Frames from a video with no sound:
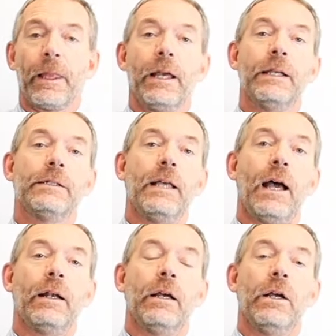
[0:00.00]
is
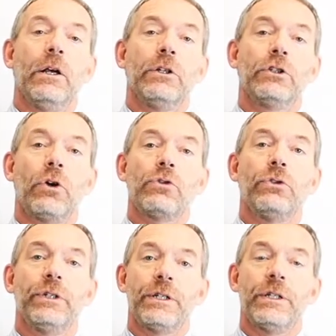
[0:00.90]
that
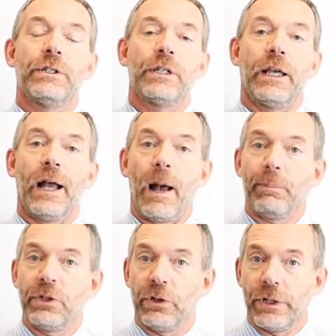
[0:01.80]
social distancing
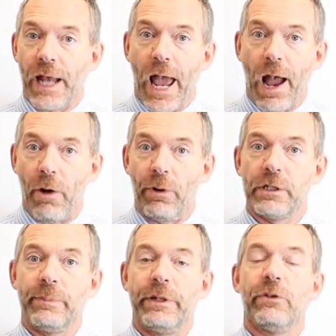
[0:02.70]
up till now
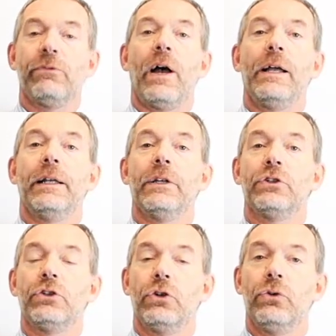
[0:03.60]
has been defined
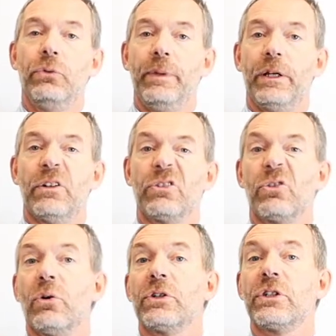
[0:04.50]
as 2 meters
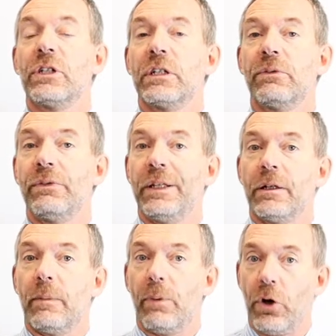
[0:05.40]
or 6 feet
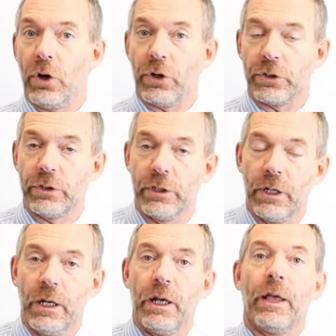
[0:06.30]
apart.
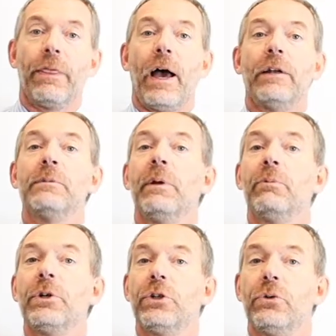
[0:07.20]
That has been
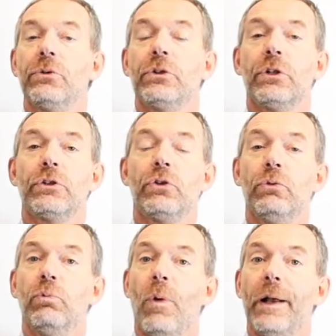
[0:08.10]
reduced to
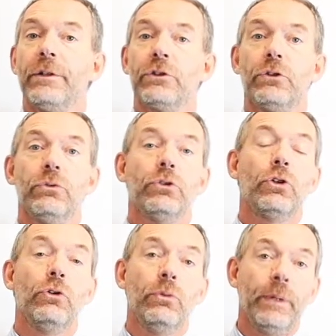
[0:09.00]
1 to
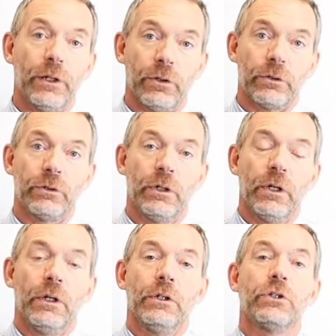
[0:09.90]
2 meters.
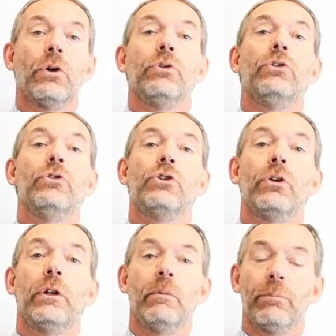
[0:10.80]
So you
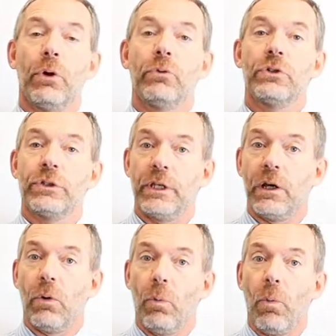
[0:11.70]
shouldn't broach
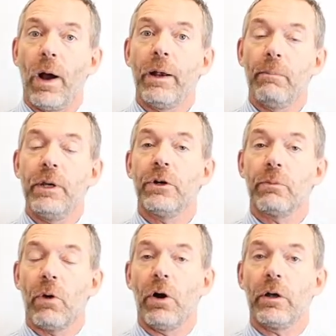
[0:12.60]
the 1 meter
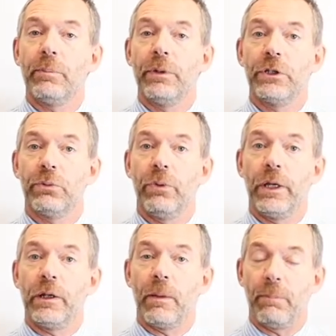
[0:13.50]
mark
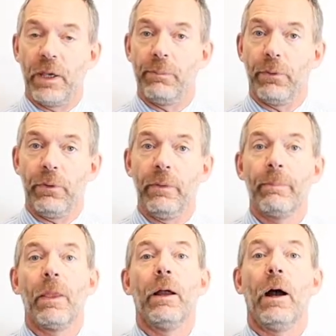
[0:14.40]
between people.
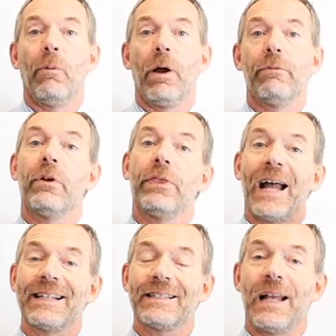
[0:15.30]
However,
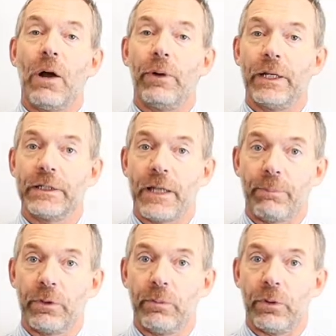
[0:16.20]
that's now
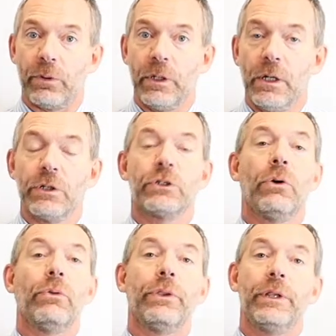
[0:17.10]
acceptable.
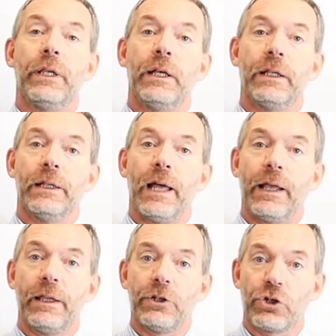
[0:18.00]
So the
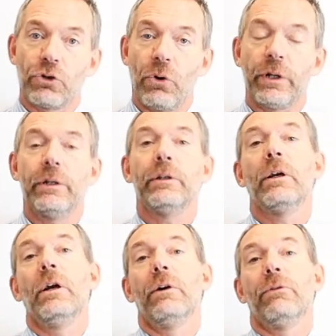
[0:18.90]
length has shortened
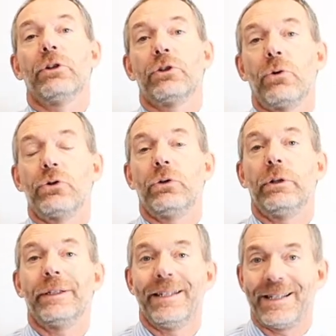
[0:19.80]
for
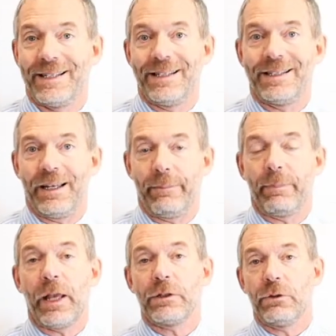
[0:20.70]
social distancing.
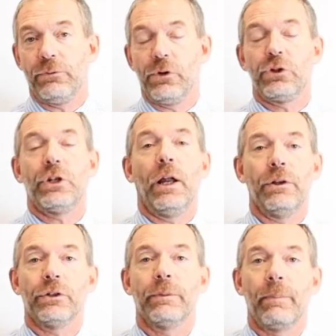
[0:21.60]
That's the first change.